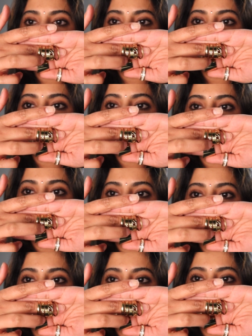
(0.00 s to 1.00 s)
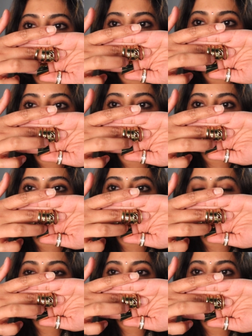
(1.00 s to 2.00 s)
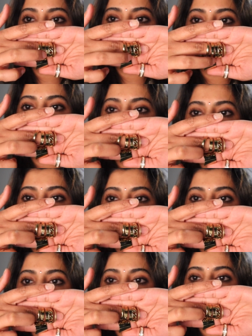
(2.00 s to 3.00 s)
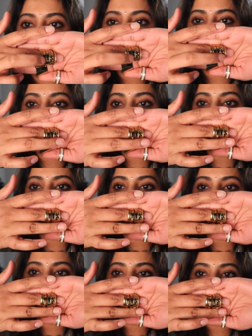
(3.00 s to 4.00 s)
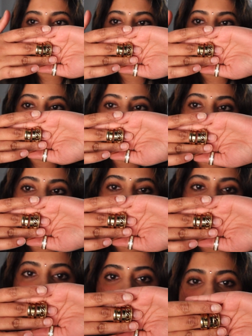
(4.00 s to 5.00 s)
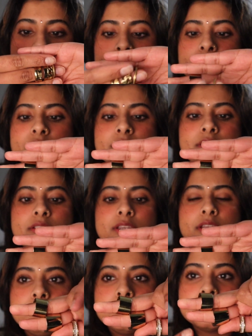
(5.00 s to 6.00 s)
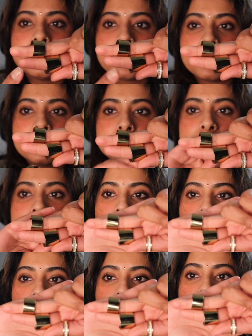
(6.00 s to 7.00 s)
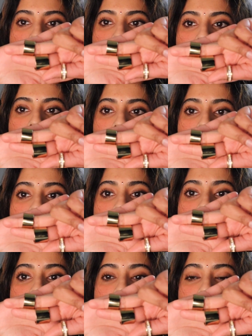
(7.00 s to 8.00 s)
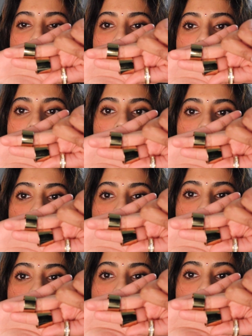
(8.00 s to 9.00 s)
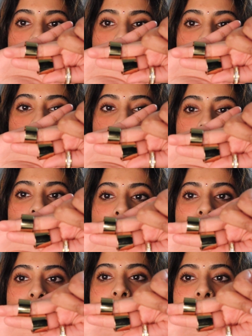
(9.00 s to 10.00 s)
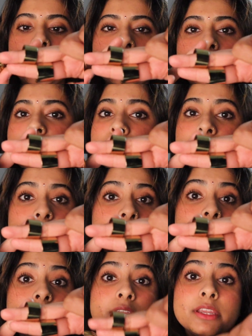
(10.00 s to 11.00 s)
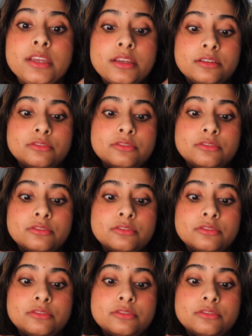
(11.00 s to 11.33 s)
one that like resembles the Cartier brand ones, and just like basic ones to wear just on the daily. These guys are the Henry Girl ones, and I love them to bits. I love a good like